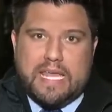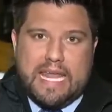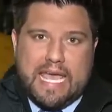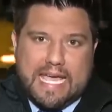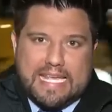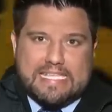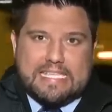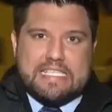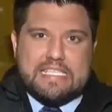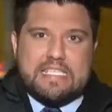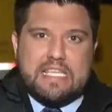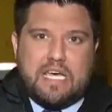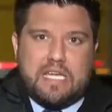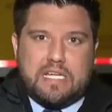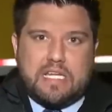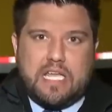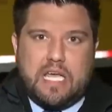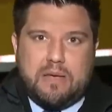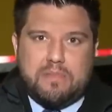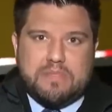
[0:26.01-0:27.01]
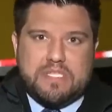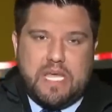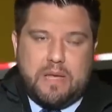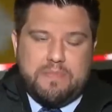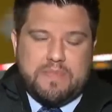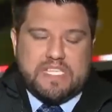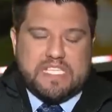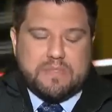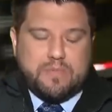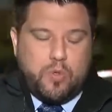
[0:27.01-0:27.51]
And as the sun comes
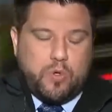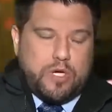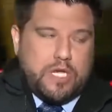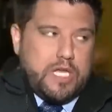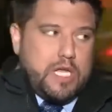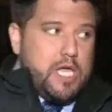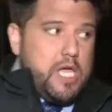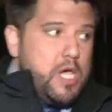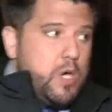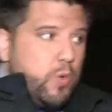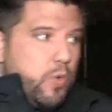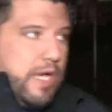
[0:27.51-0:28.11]
up this morning, we're